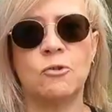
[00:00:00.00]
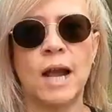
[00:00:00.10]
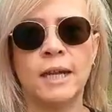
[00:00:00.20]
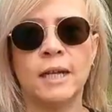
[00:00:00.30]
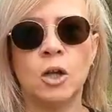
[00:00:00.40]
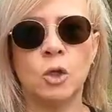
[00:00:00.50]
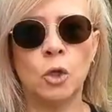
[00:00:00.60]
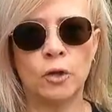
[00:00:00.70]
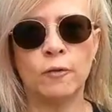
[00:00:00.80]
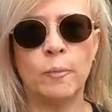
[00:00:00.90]
drain a
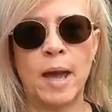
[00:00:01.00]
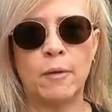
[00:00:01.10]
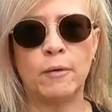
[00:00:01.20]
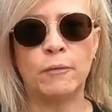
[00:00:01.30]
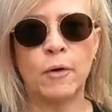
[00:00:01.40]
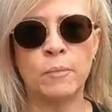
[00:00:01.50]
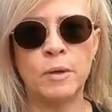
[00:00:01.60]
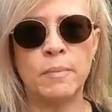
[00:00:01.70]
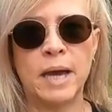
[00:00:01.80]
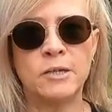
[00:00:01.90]
lot of power from
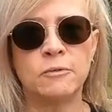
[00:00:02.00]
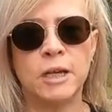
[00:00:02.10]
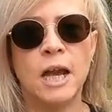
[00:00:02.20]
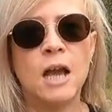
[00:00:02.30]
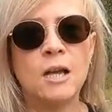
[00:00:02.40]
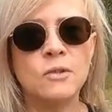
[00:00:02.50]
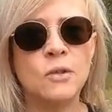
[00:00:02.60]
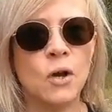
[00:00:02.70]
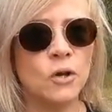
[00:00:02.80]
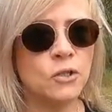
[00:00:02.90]
your battery.
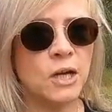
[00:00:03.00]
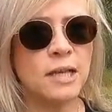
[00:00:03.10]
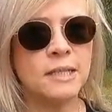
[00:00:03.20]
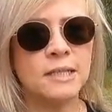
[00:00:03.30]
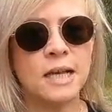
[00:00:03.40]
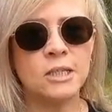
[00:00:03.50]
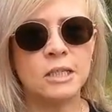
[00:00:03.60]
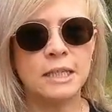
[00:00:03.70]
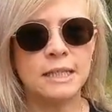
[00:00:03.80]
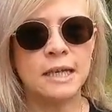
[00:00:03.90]
So Jason's
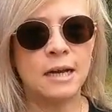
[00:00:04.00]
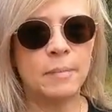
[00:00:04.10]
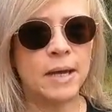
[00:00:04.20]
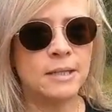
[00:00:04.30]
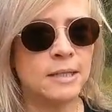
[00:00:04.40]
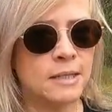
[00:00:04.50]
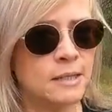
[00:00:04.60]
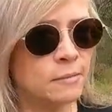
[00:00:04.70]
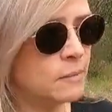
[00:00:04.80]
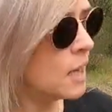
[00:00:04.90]
actually set up our
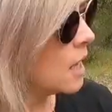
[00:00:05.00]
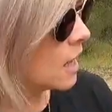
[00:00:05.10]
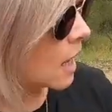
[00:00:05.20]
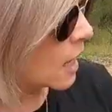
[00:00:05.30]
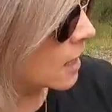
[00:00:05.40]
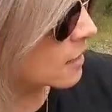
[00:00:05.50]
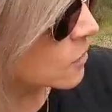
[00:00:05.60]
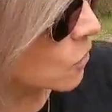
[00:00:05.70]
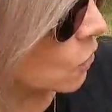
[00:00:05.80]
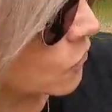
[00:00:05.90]
system
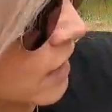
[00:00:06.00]
so